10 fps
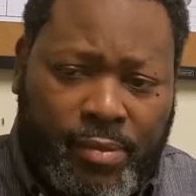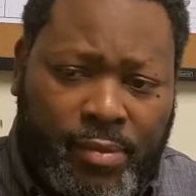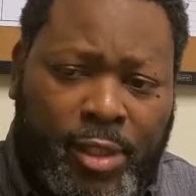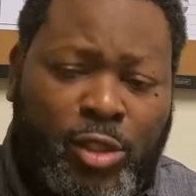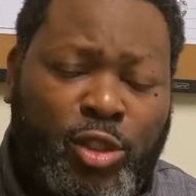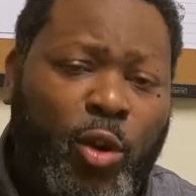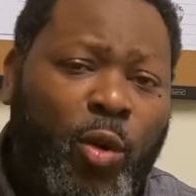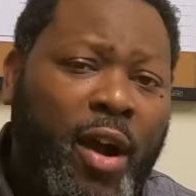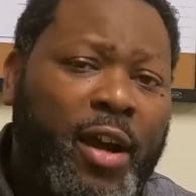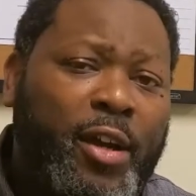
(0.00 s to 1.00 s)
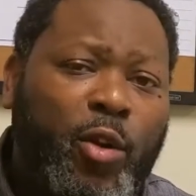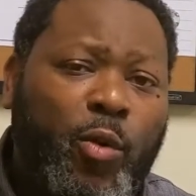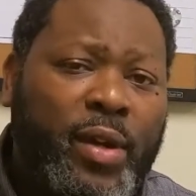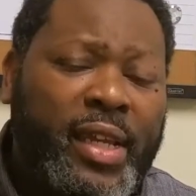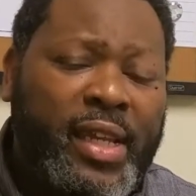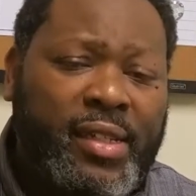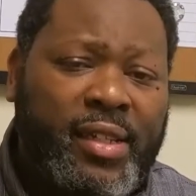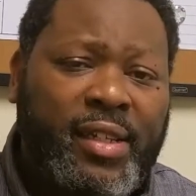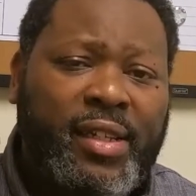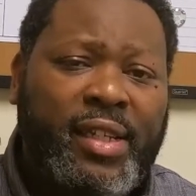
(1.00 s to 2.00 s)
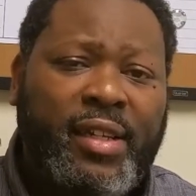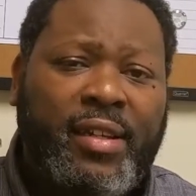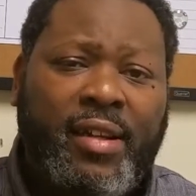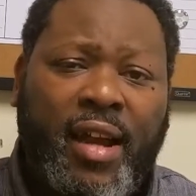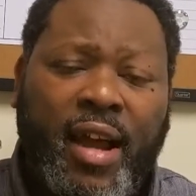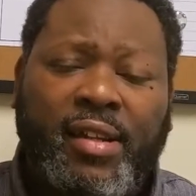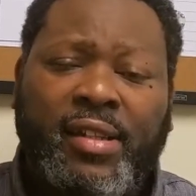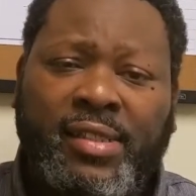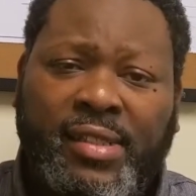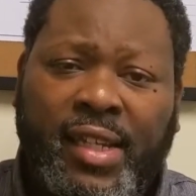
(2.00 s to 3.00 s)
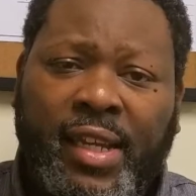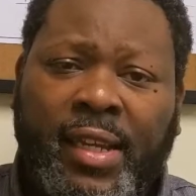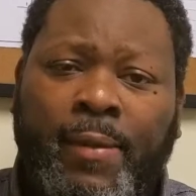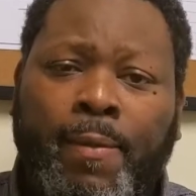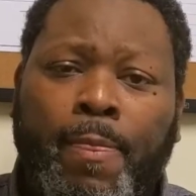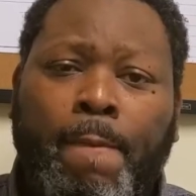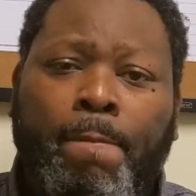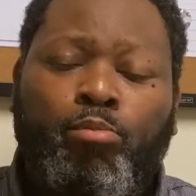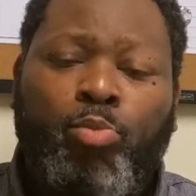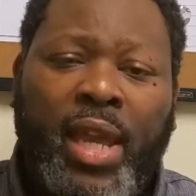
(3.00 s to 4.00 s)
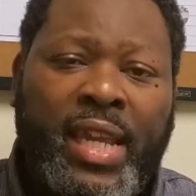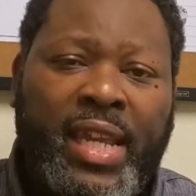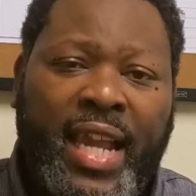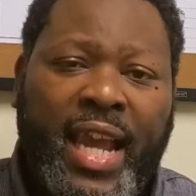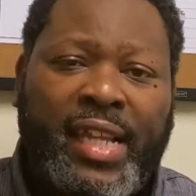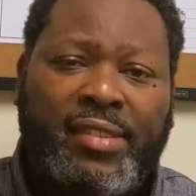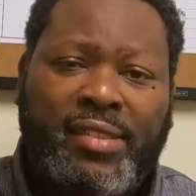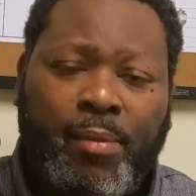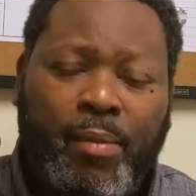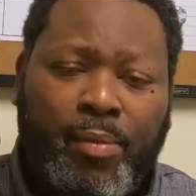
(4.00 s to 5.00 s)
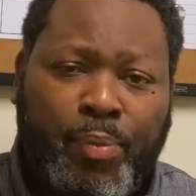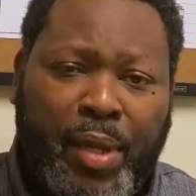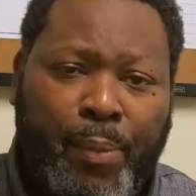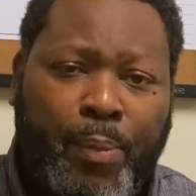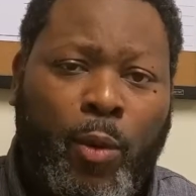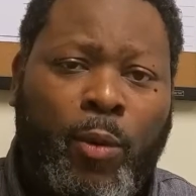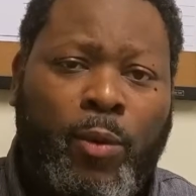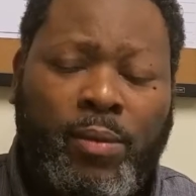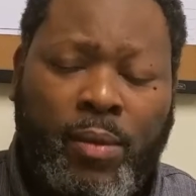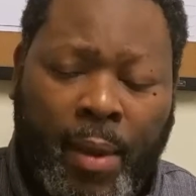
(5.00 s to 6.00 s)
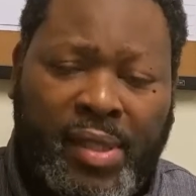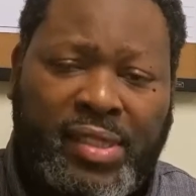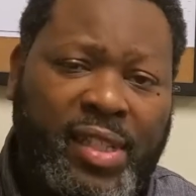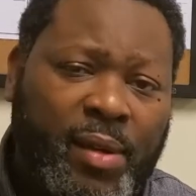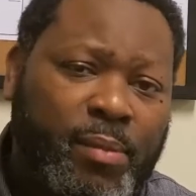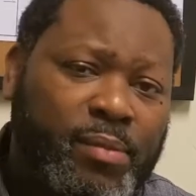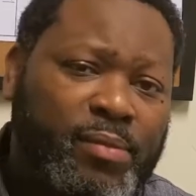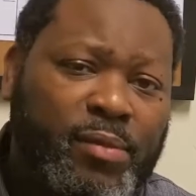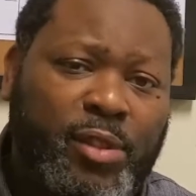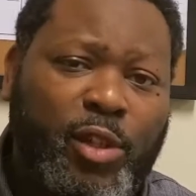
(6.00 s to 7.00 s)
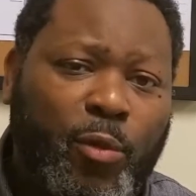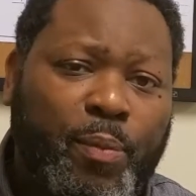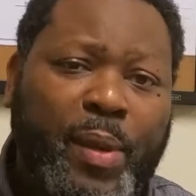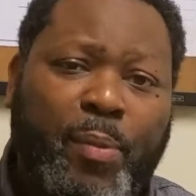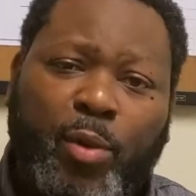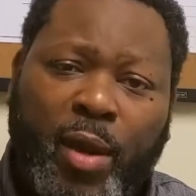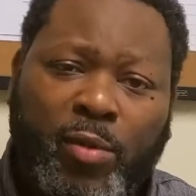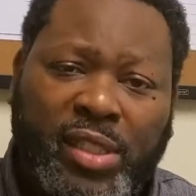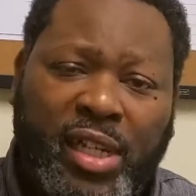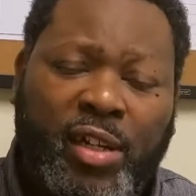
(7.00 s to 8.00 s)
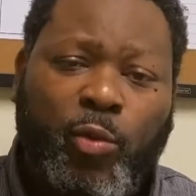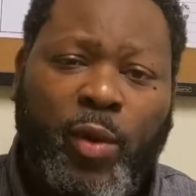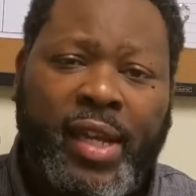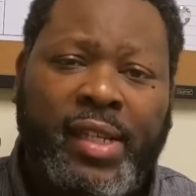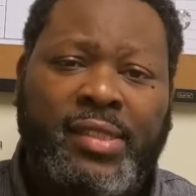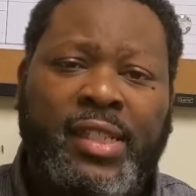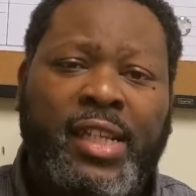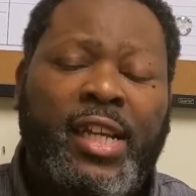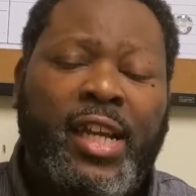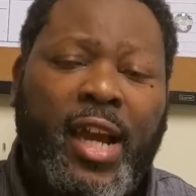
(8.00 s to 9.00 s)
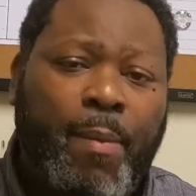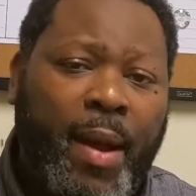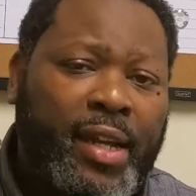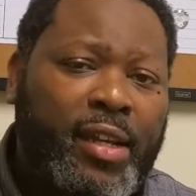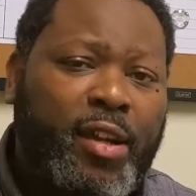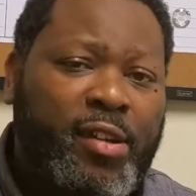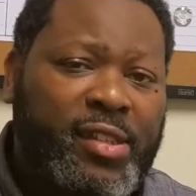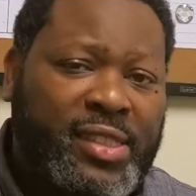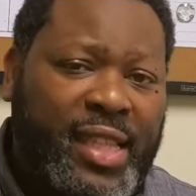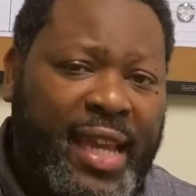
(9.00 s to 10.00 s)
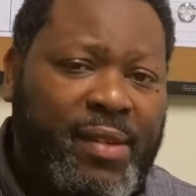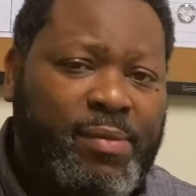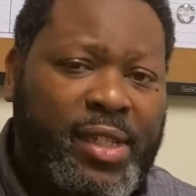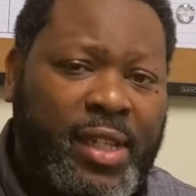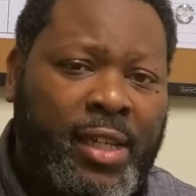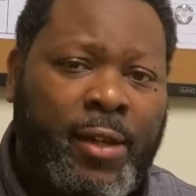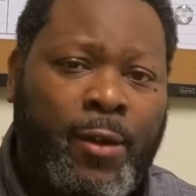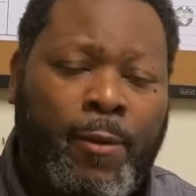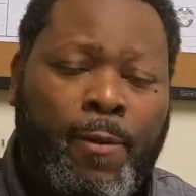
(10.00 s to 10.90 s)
So Arnold, what he did, he concocted a scheme, and he got some people, people that was unrest about the current state of Tiggio.